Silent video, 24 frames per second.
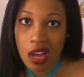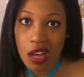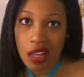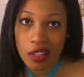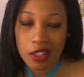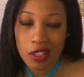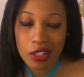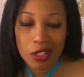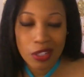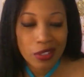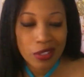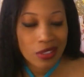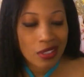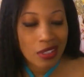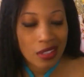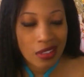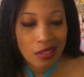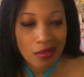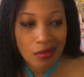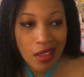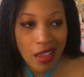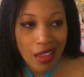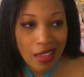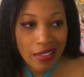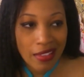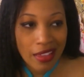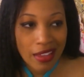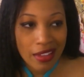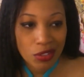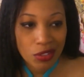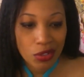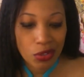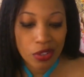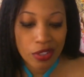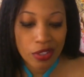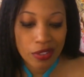others, and that
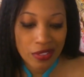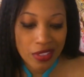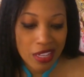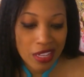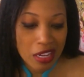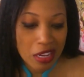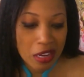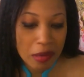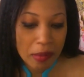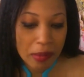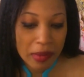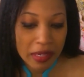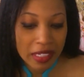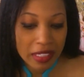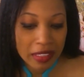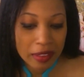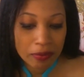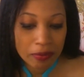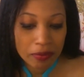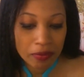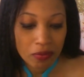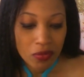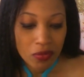sort of thing. But